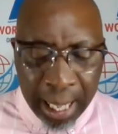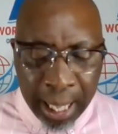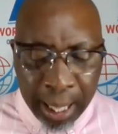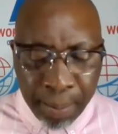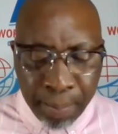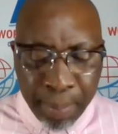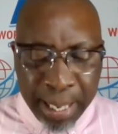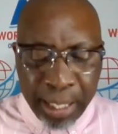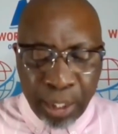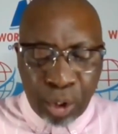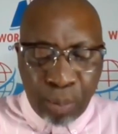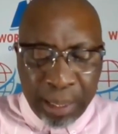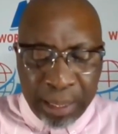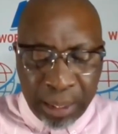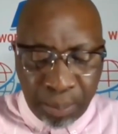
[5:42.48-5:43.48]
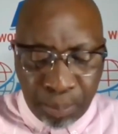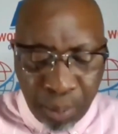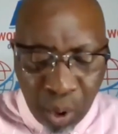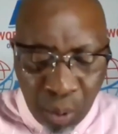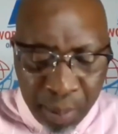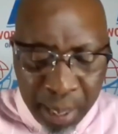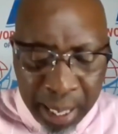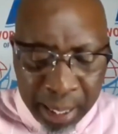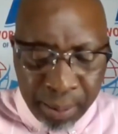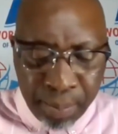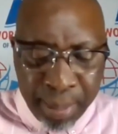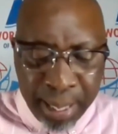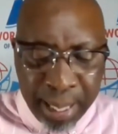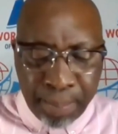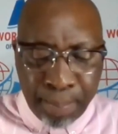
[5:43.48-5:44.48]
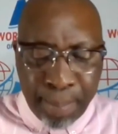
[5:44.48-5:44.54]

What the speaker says: Management Diploma, and